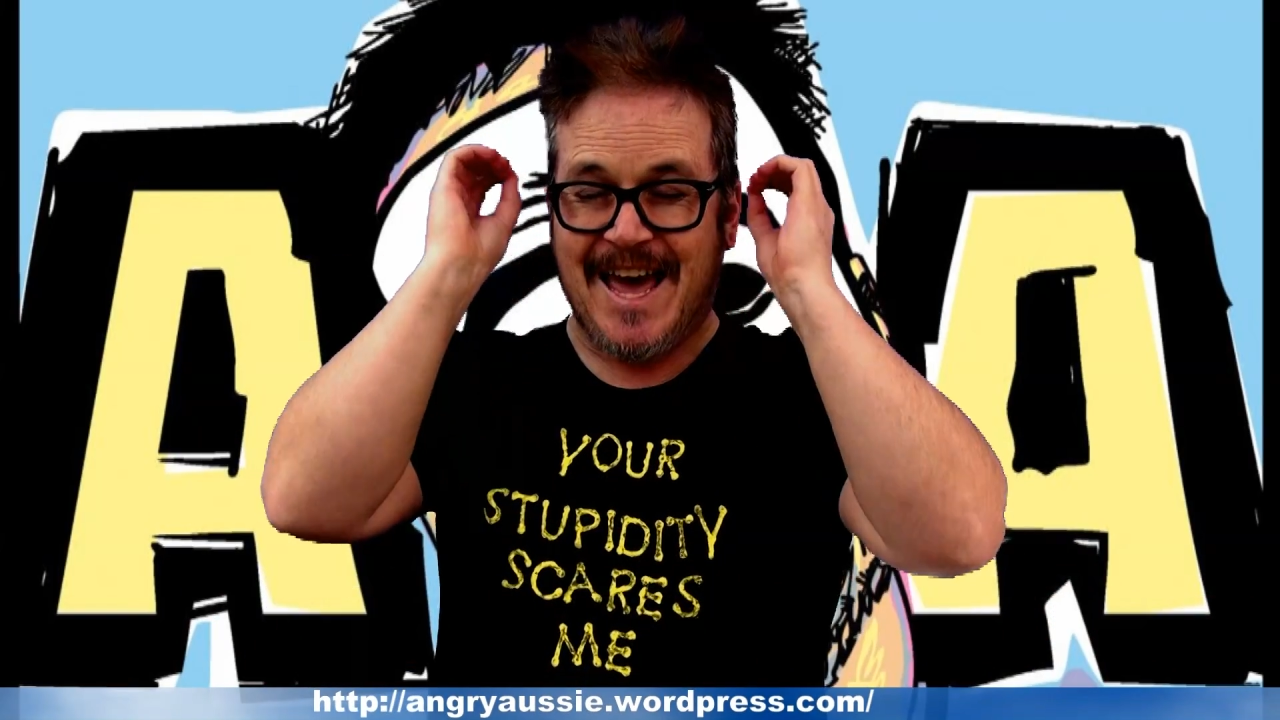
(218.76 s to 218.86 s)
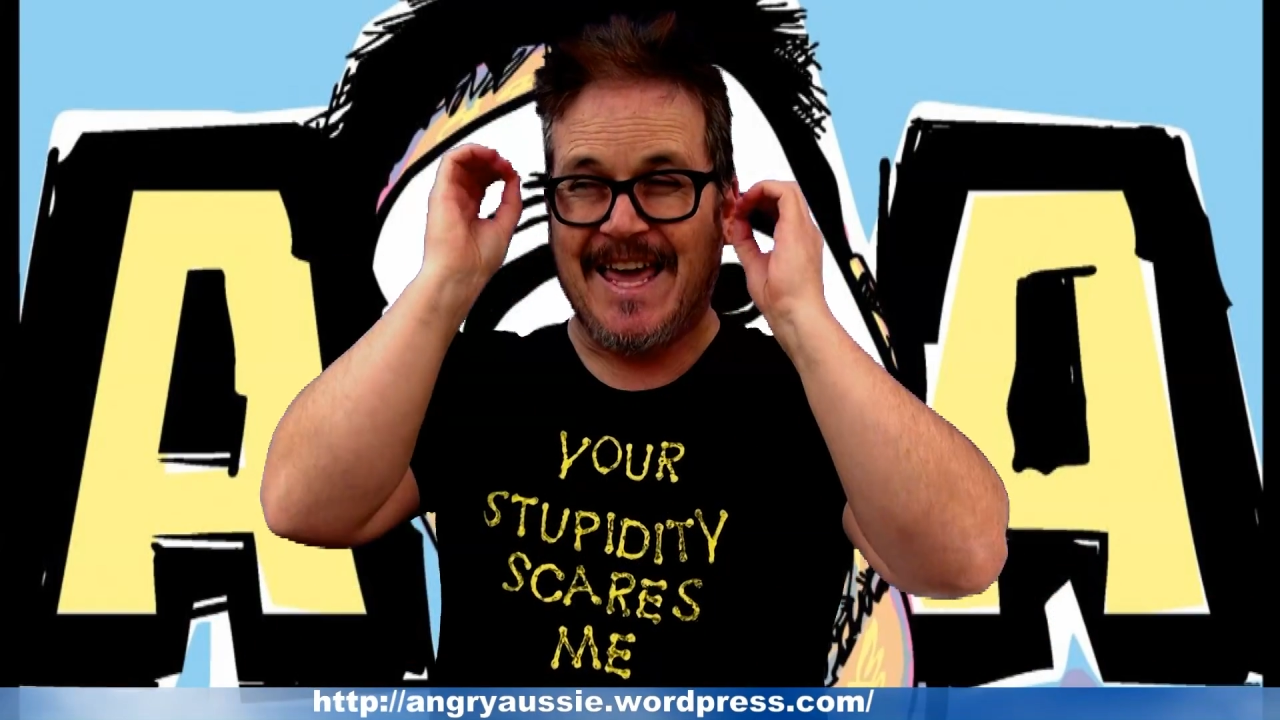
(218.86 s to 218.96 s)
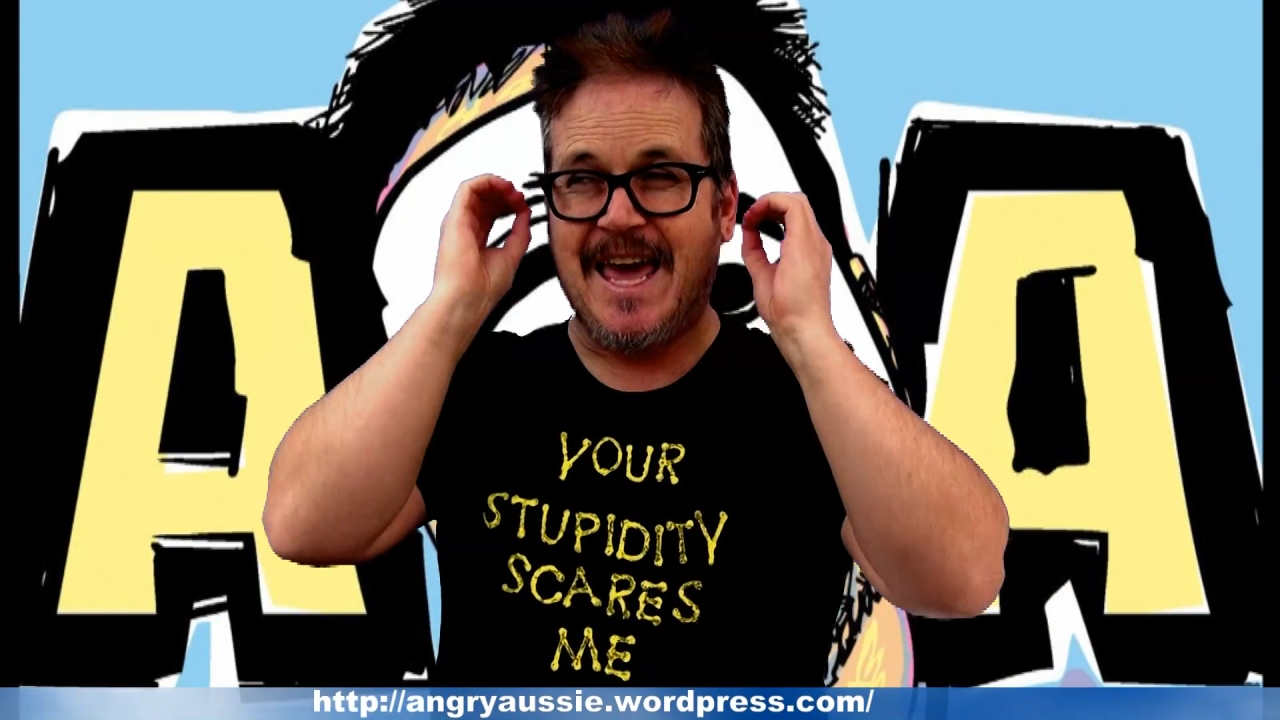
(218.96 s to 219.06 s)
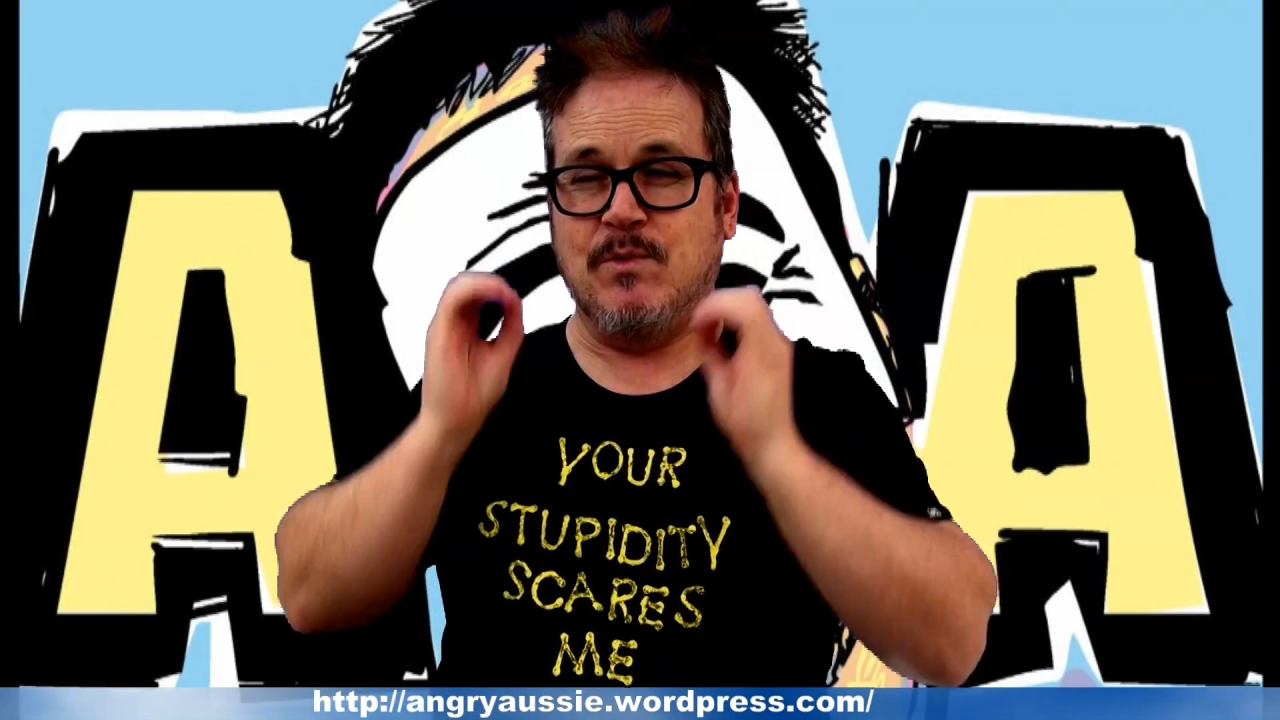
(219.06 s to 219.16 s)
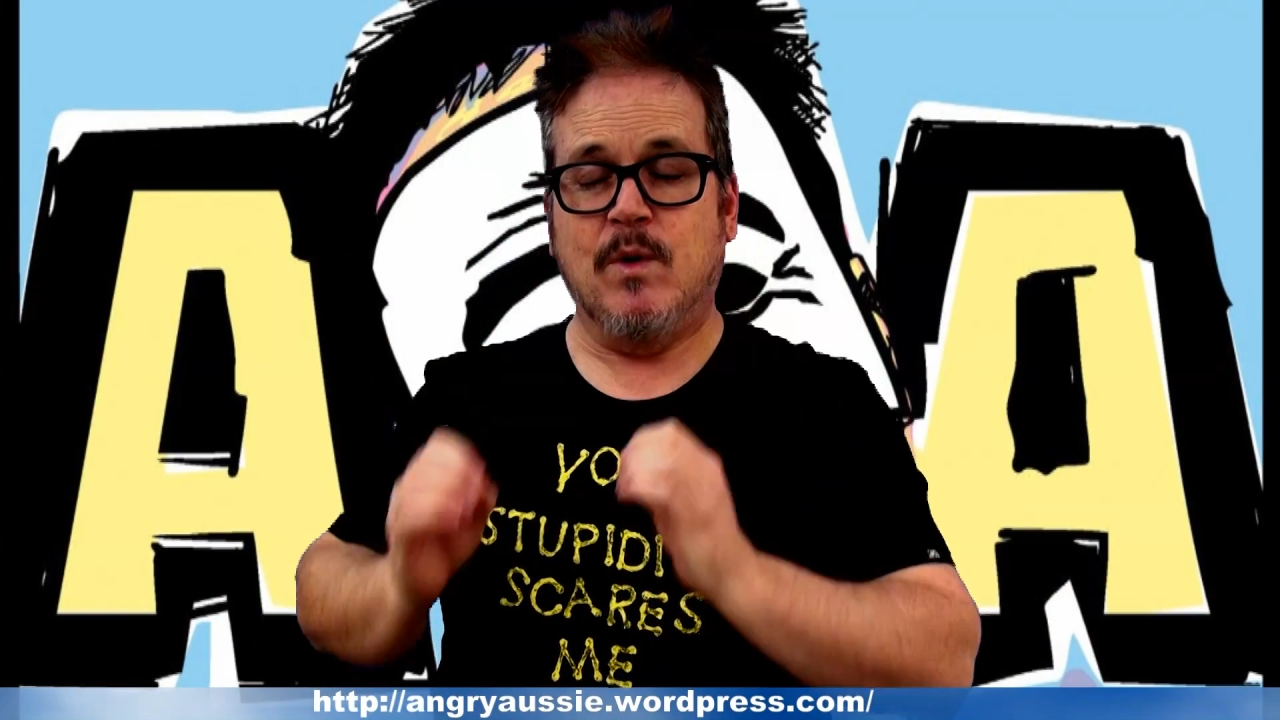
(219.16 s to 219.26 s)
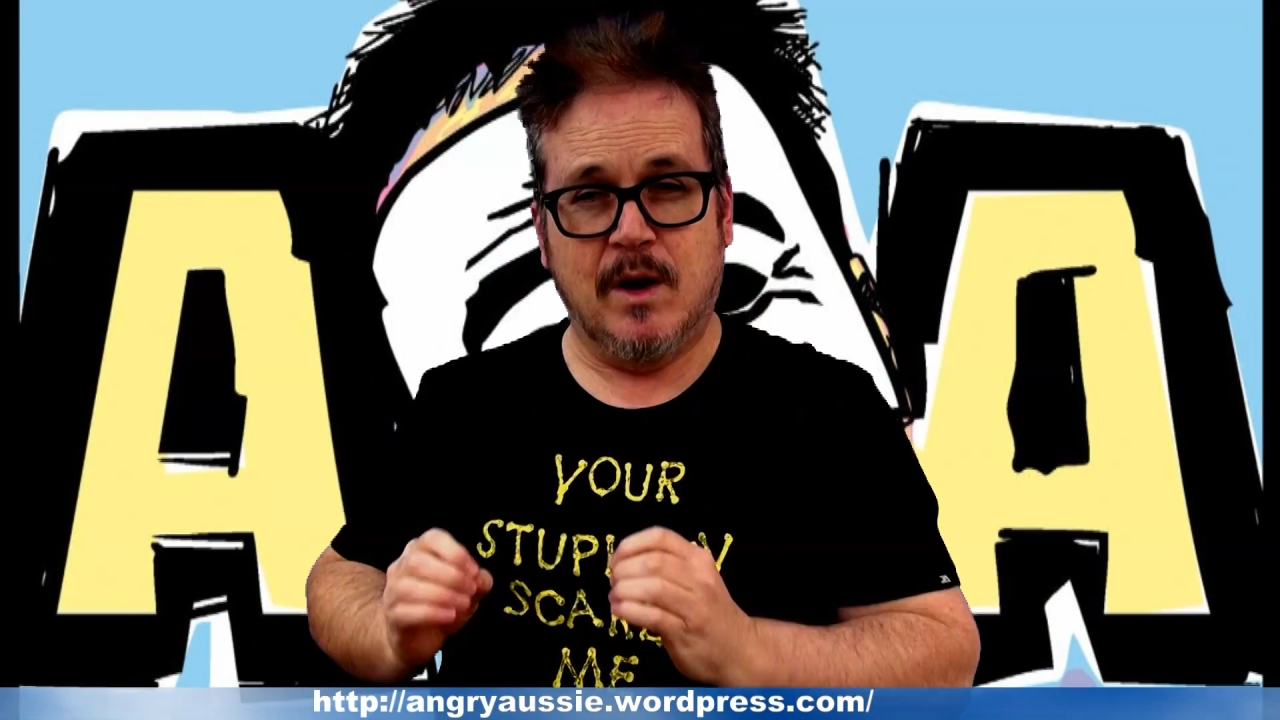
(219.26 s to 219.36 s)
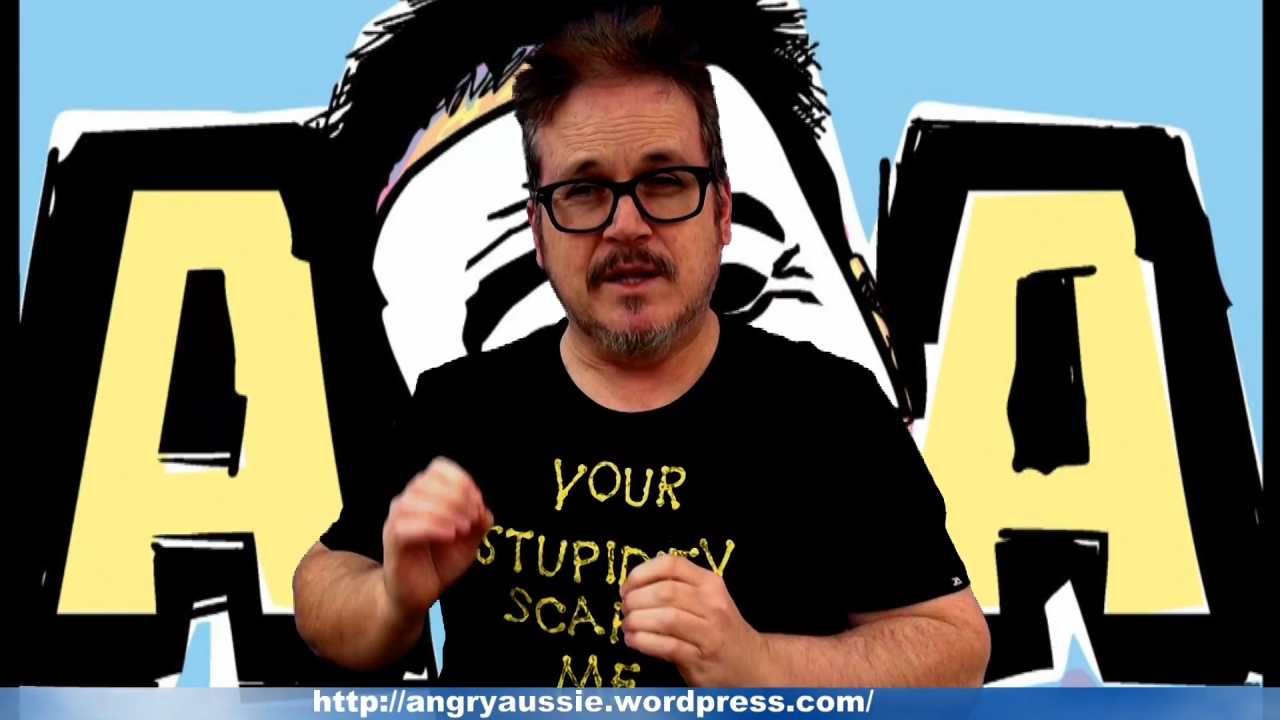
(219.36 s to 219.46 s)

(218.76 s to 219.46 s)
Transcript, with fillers: again,